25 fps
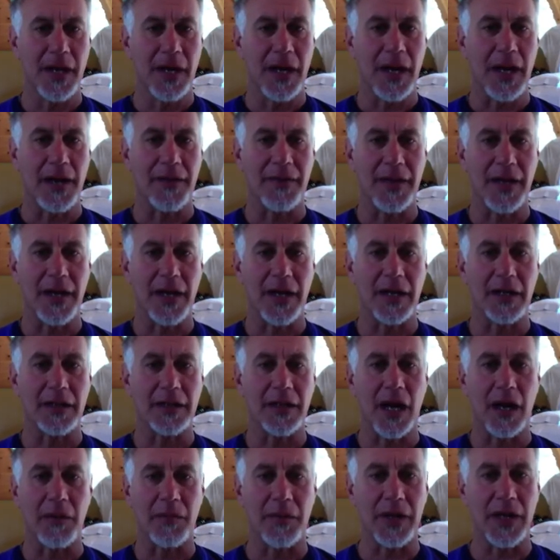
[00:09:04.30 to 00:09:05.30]
And then
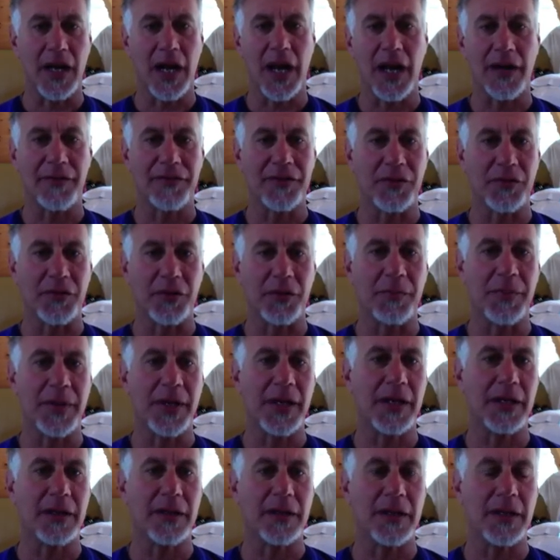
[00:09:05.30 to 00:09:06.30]
I'm going to have you
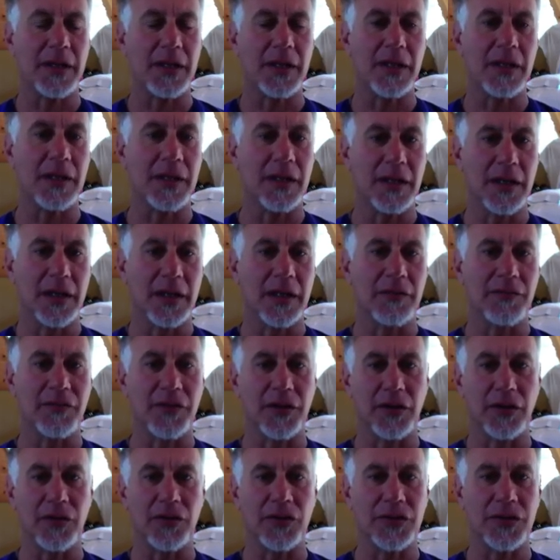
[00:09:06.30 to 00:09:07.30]
repeat the
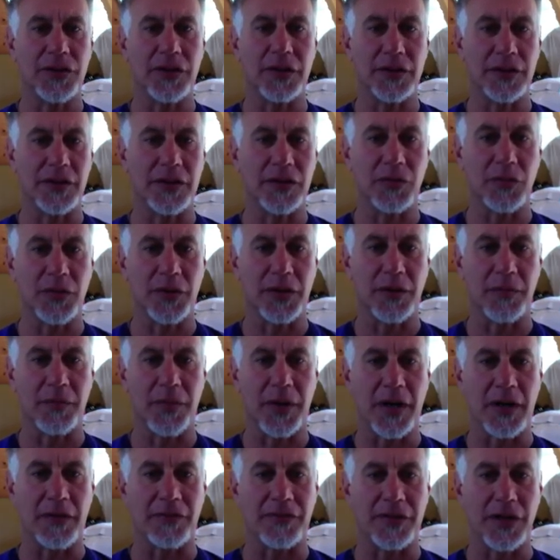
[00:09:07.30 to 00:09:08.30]
involutions with the
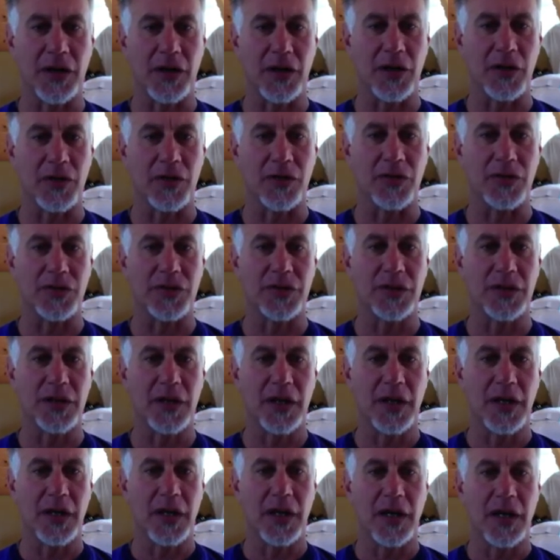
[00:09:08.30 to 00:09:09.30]
puffed O's
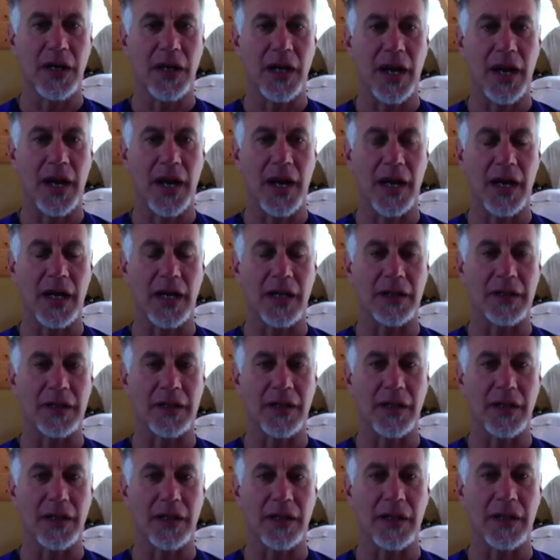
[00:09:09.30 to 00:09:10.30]

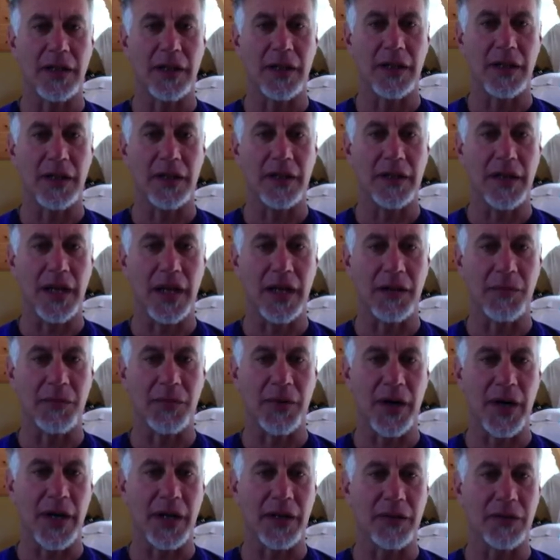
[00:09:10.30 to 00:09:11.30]
and the theta
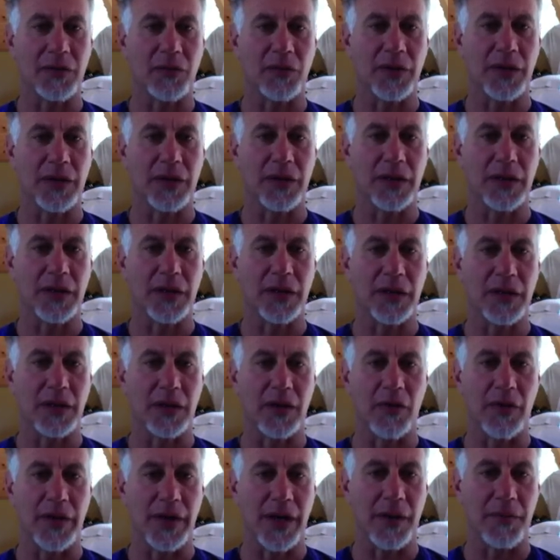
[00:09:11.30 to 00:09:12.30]
breath with
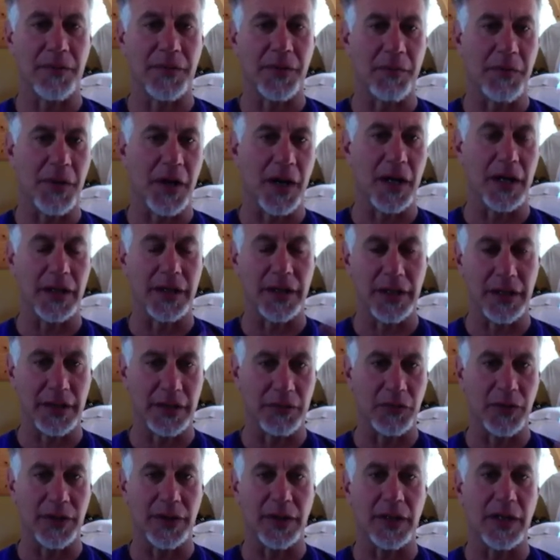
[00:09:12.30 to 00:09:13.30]
going up the body and
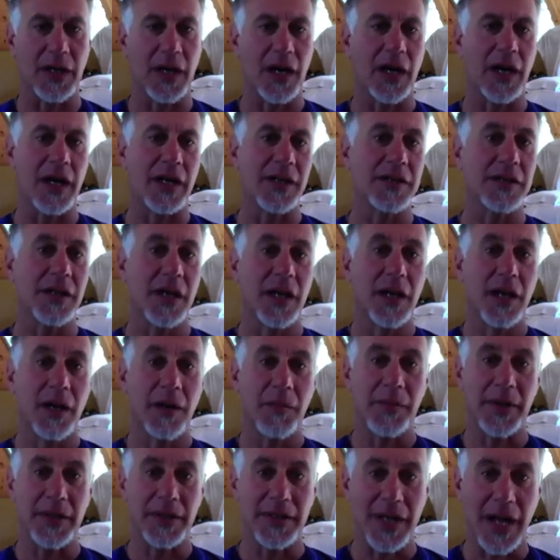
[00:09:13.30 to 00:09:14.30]
with the eyes.
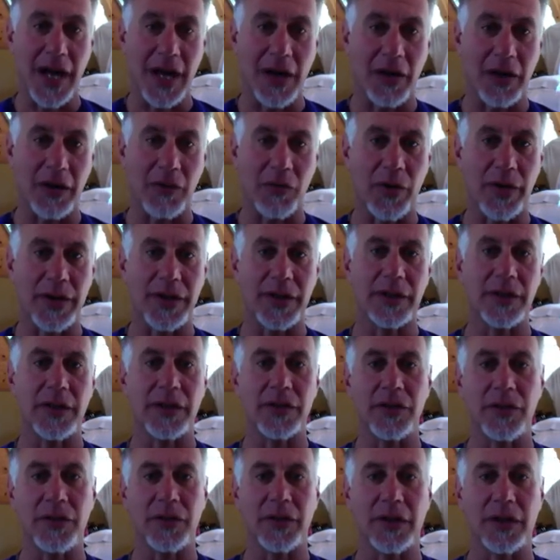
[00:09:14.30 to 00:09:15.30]
But now I want you to
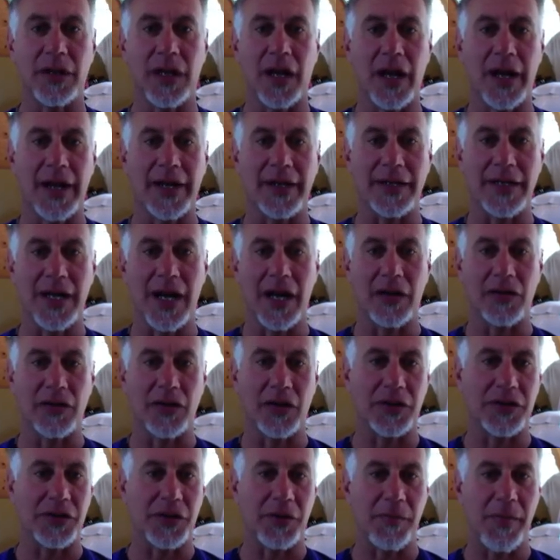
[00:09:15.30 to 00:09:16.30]
do it lying down
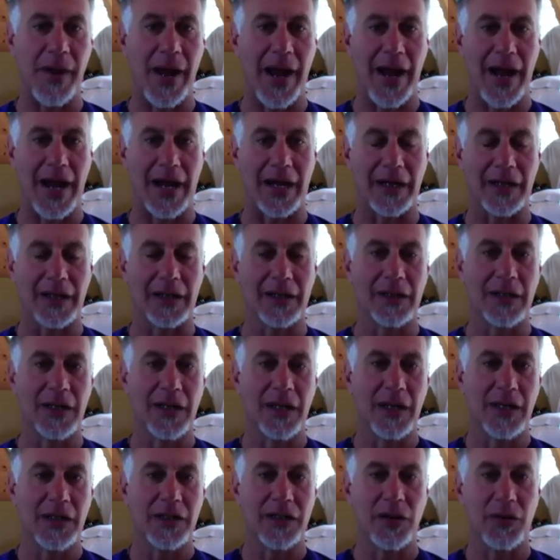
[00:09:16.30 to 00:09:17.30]
on your back.
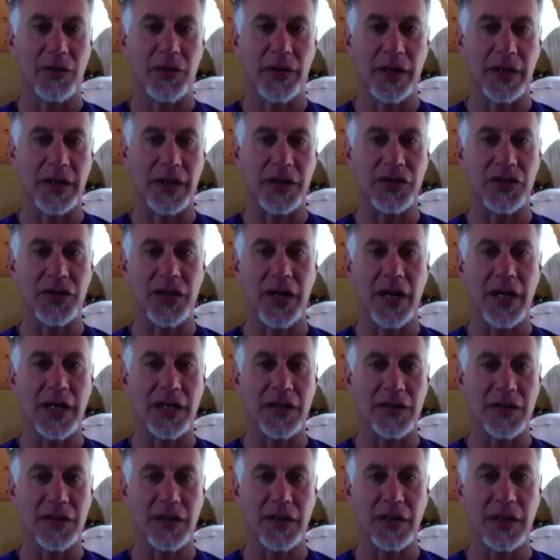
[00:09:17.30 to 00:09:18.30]
So we're going to
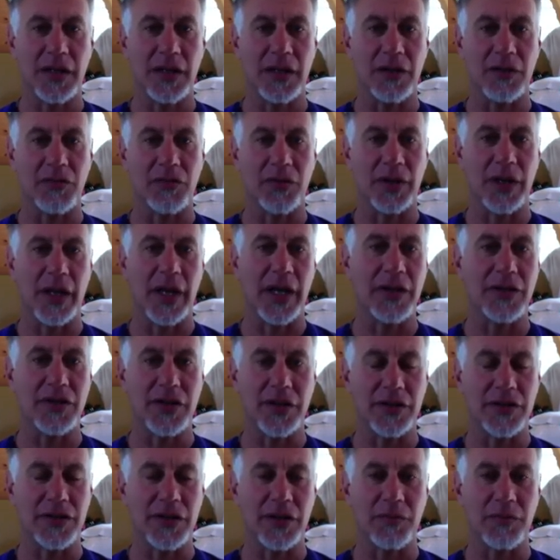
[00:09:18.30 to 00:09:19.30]
change the
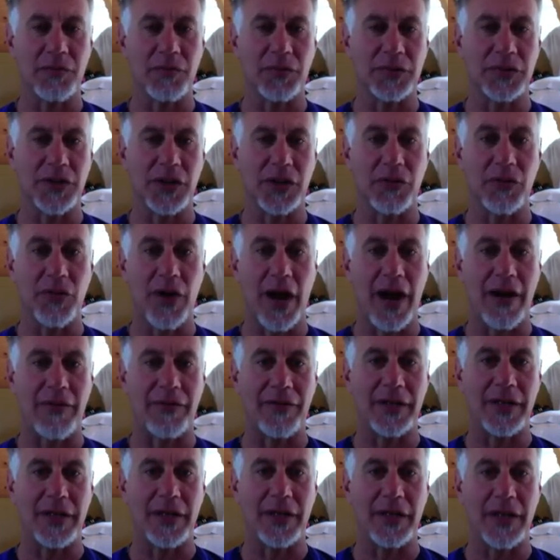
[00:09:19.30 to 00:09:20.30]
relationship to
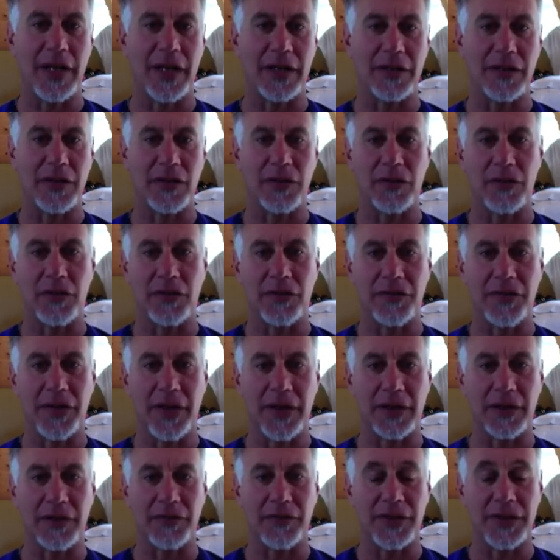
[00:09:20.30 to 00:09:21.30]
gravity. That's going to
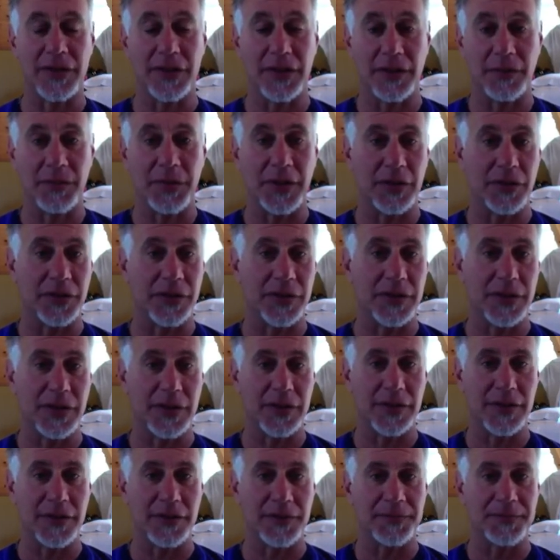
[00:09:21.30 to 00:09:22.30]
affect the vestibular
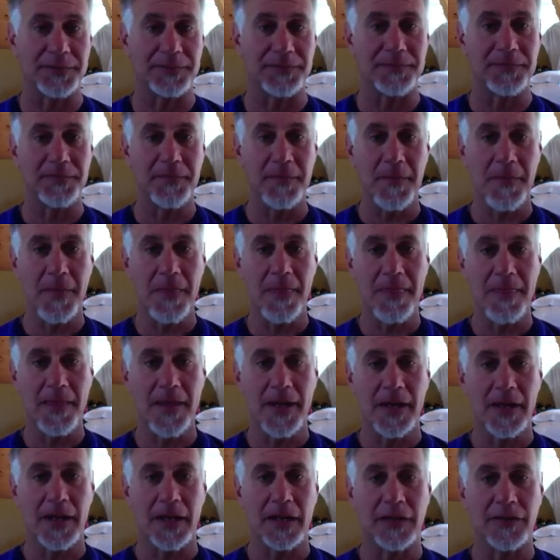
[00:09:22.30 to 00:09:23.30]
system.
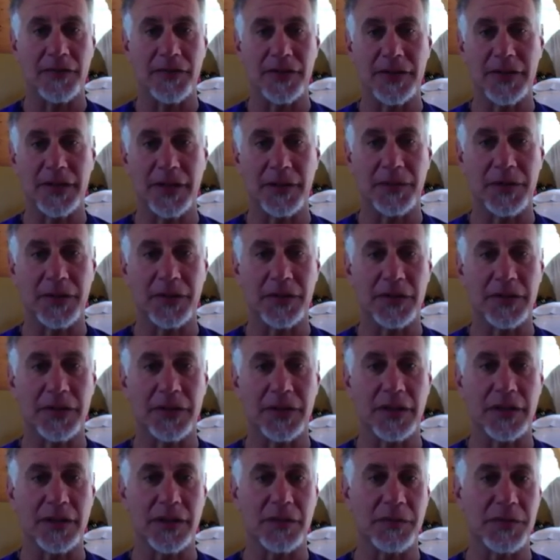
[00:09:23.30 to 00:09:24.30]
And the vestibular
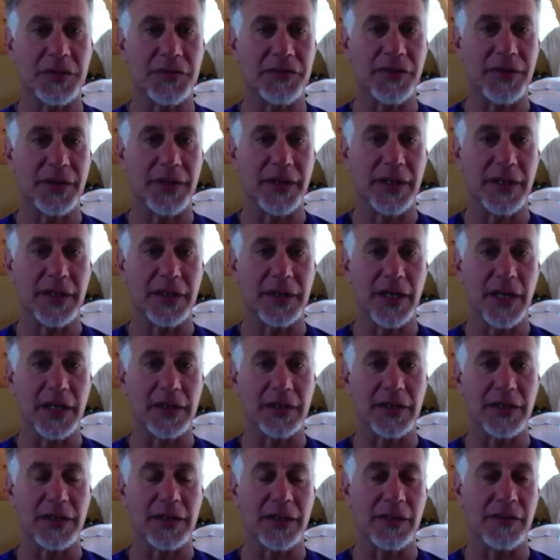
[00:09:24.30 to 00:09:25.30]
system is very
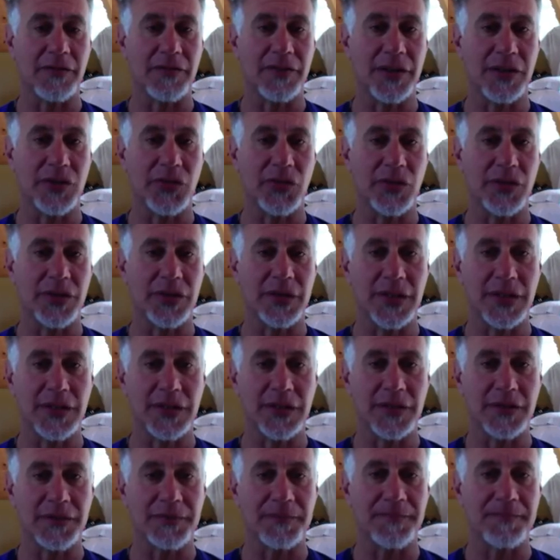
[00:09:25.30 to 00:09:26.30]
connected to the visual
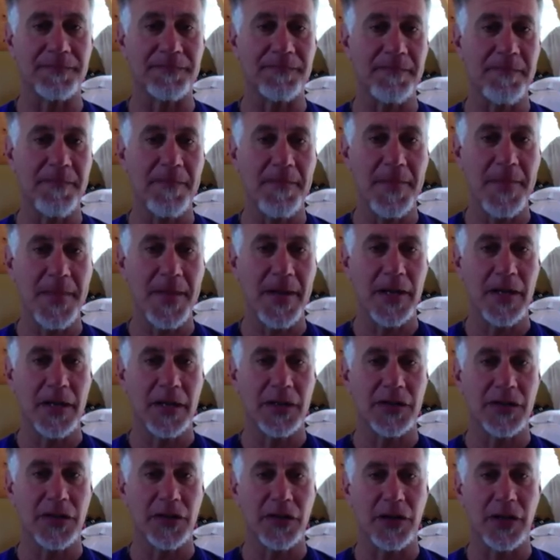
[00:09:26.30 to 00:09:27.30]
system.
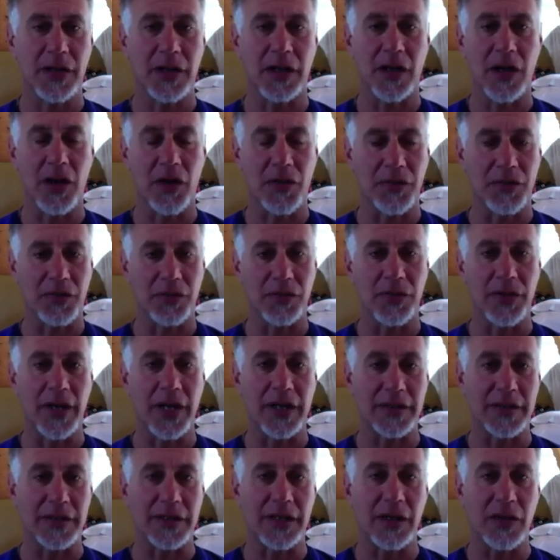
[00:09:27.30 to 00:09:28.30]
So you're going to go through that
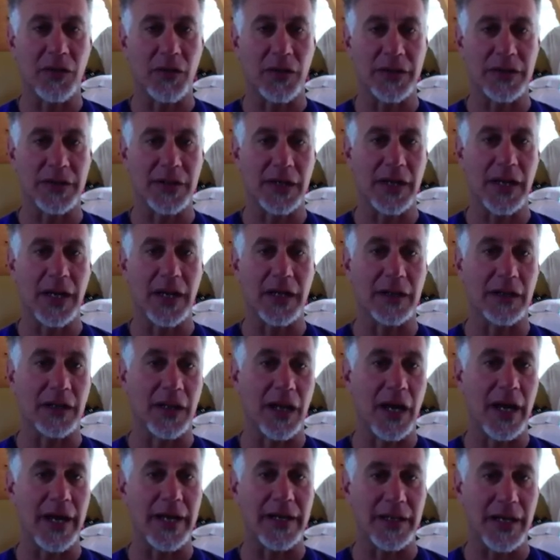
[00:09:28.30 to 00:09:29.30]
sequence again,
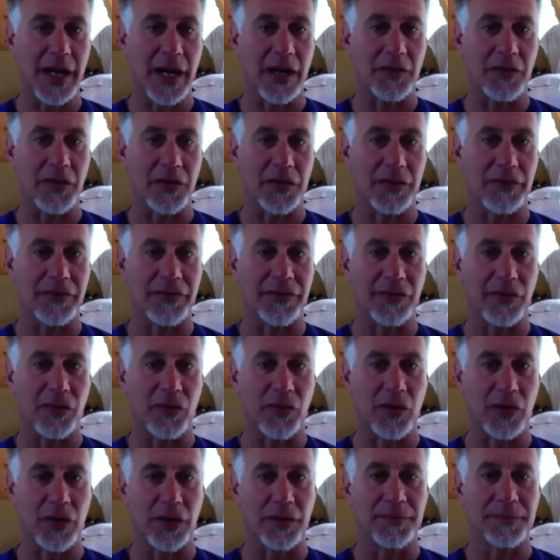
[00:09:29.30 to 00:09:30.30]
lying down on the
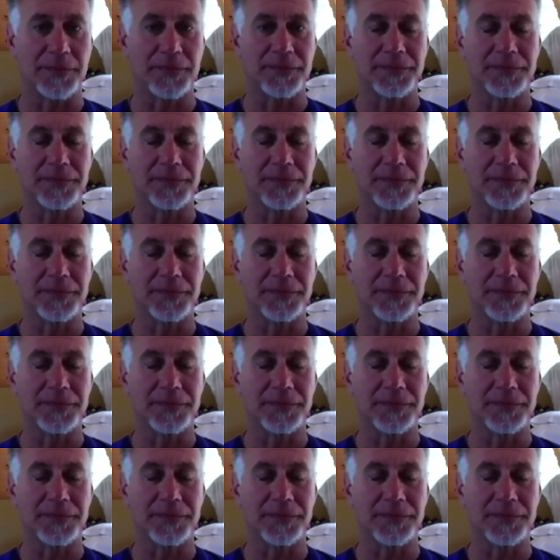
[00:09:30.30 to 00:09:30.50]
floor.